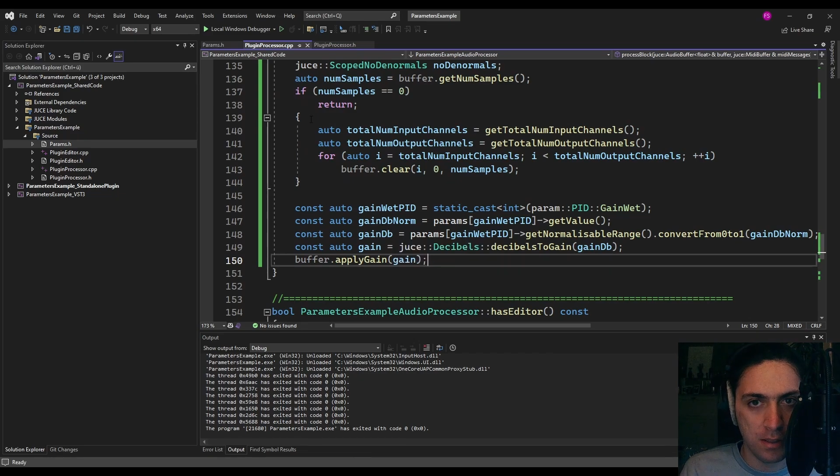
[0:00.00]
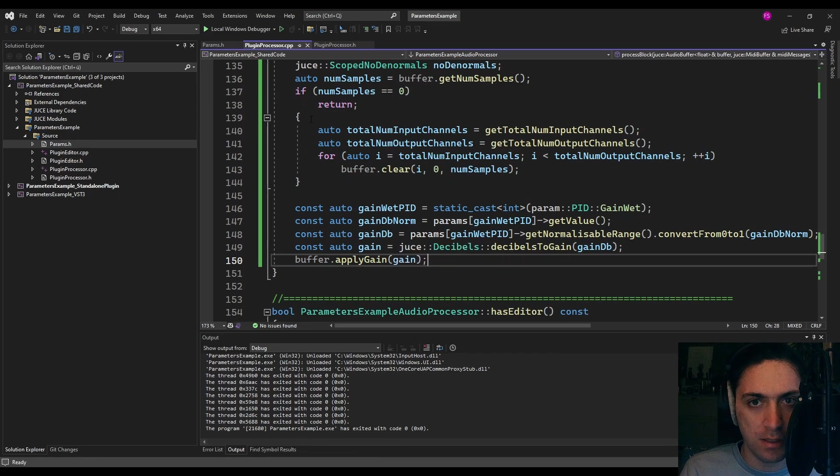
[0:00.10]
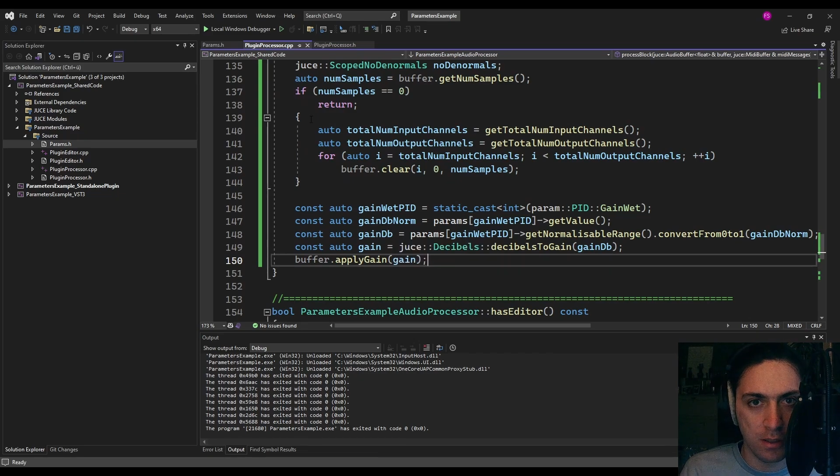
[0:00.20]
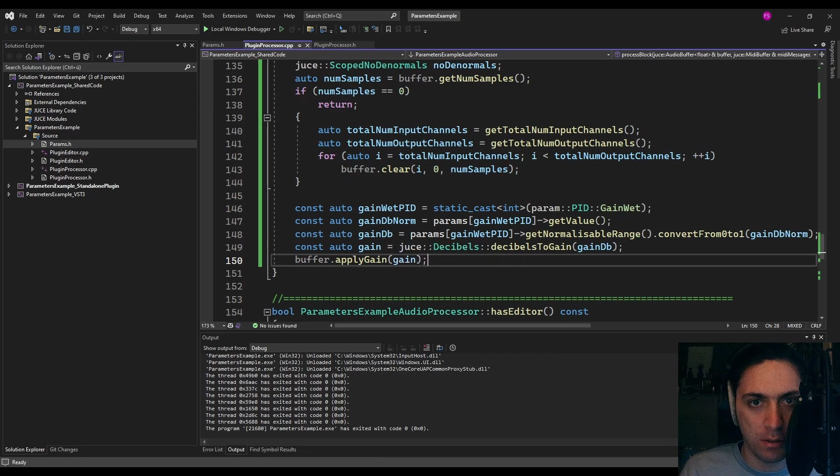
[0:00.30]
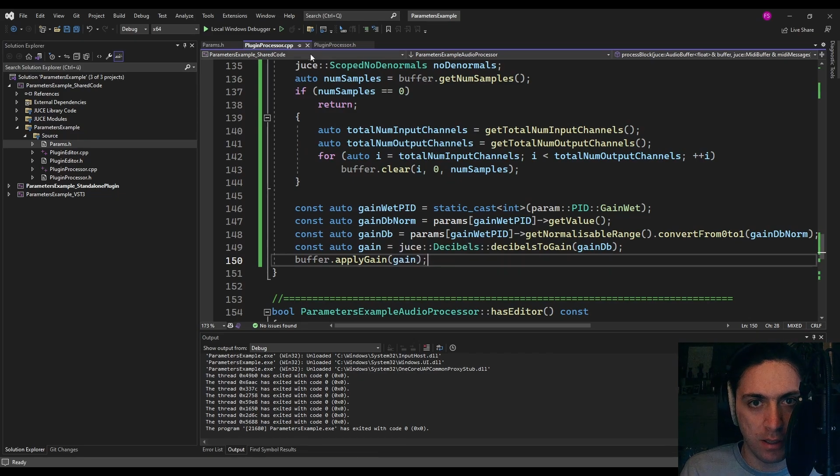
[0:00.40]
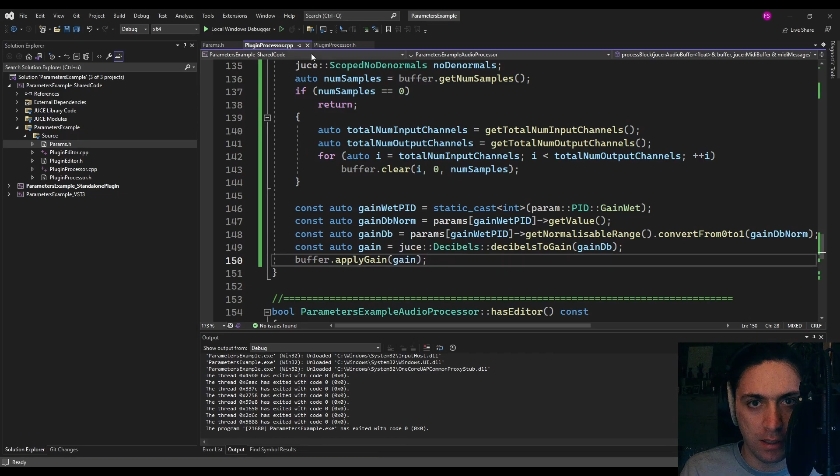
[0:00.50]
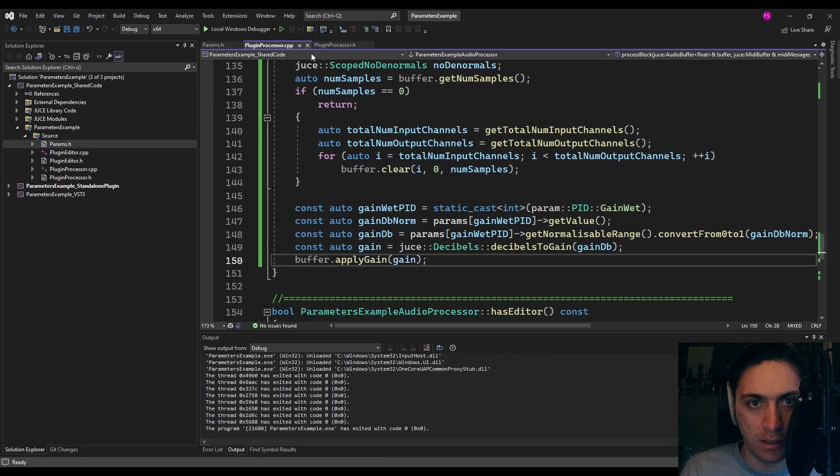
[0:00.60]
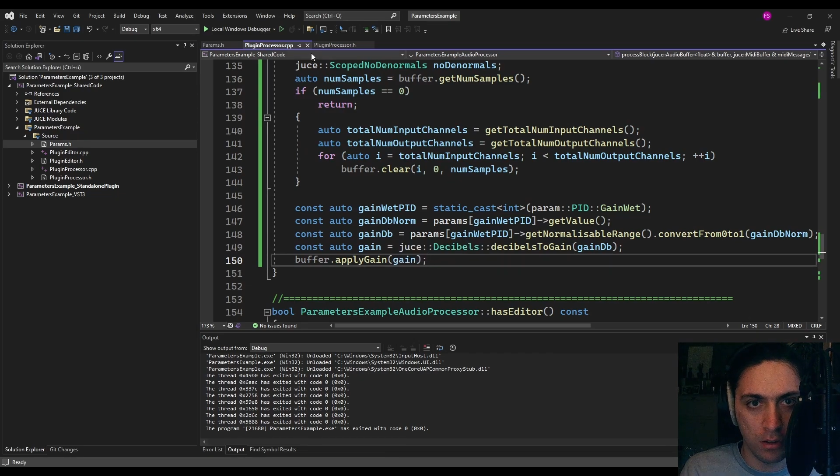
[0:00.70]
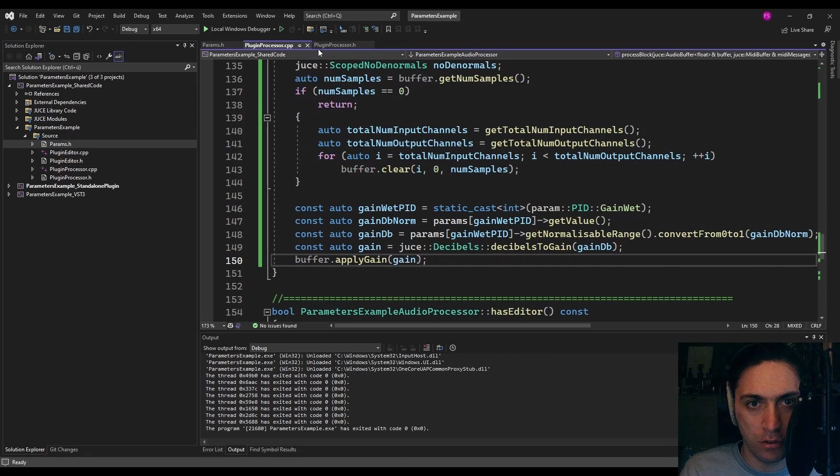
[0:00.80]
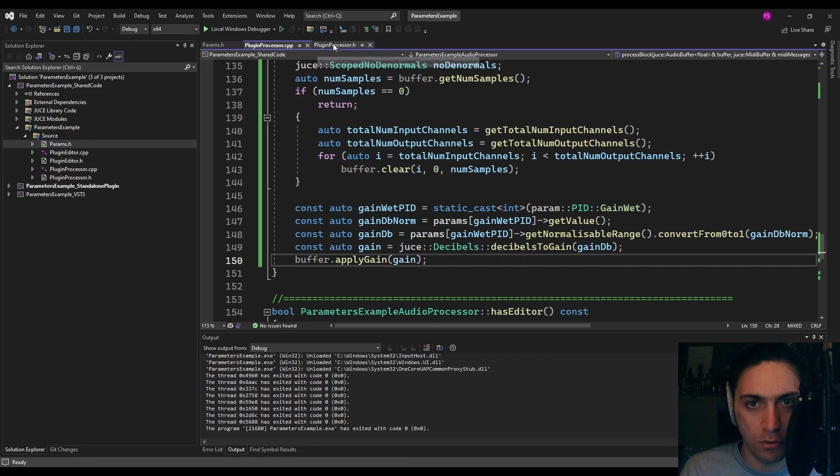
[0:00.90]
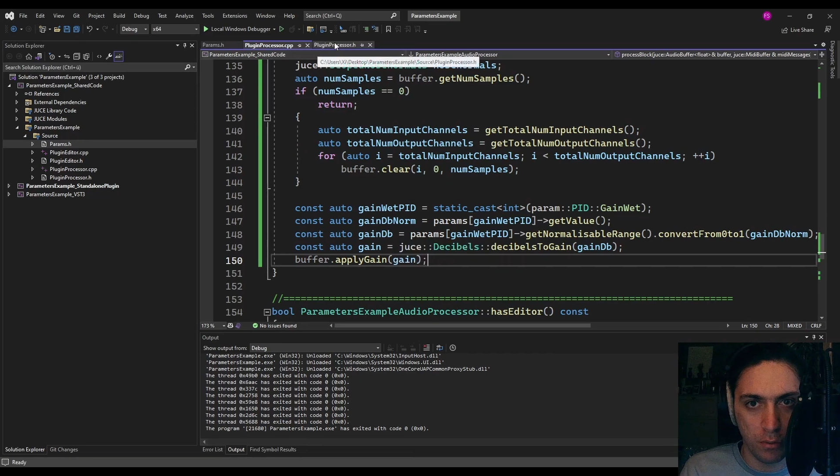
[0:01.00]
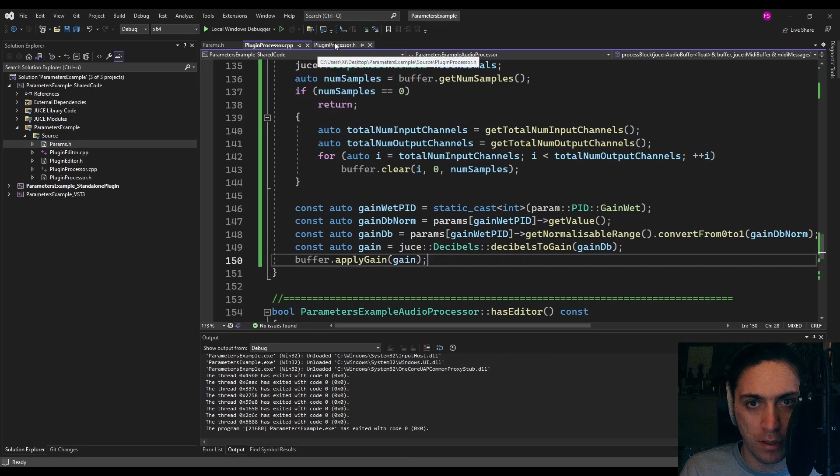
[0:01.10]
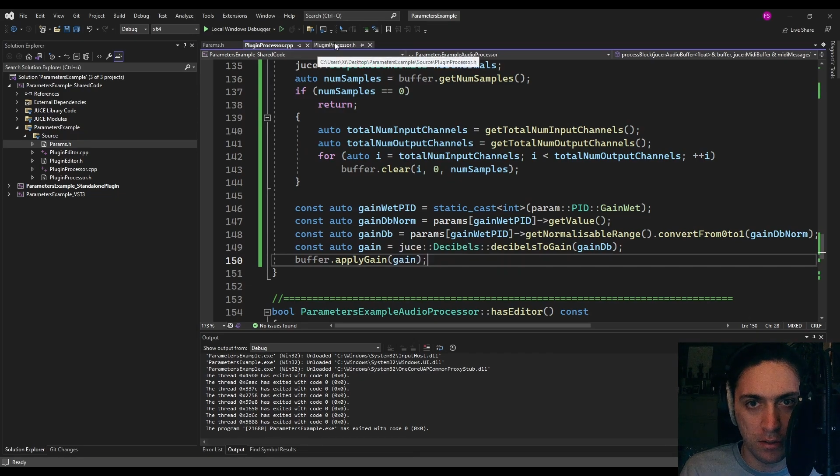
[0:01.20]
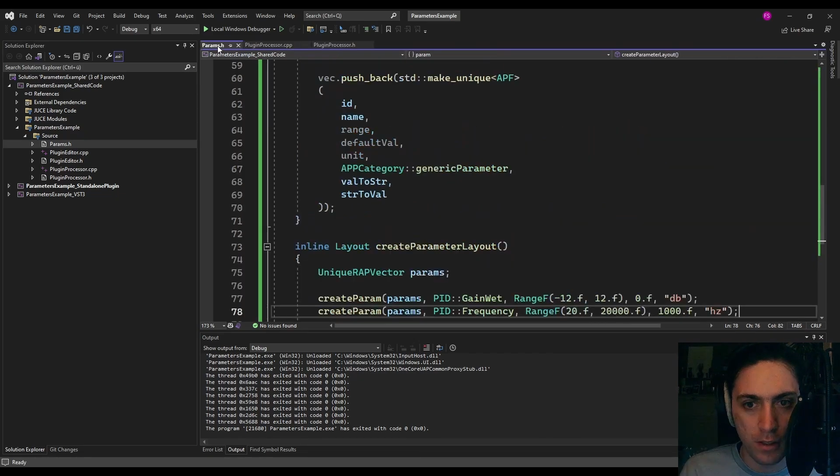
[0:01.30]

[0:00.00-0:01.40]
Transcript: so I cannot do that.